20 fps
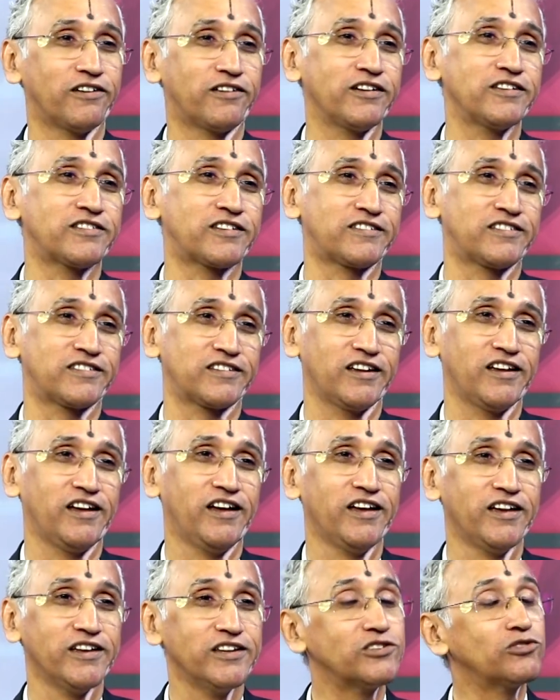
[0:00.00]
risks
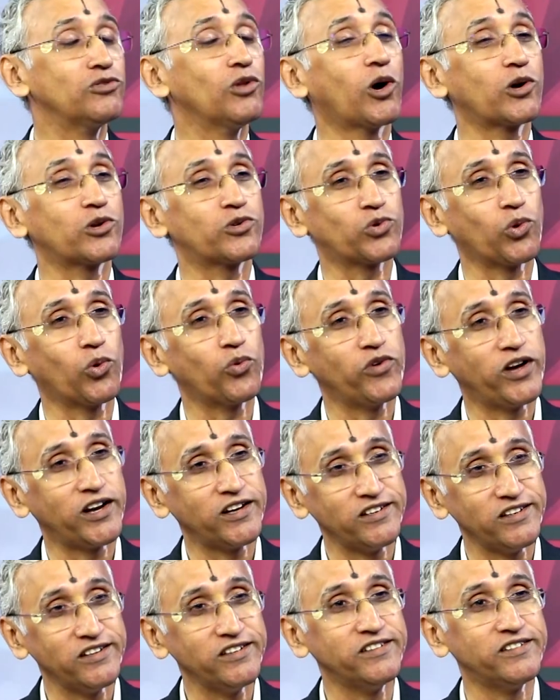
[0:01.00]
is not so
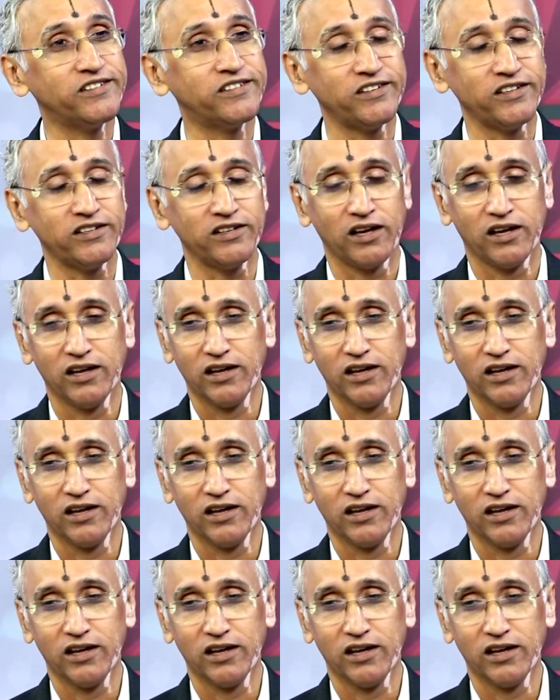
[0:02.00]
very easy.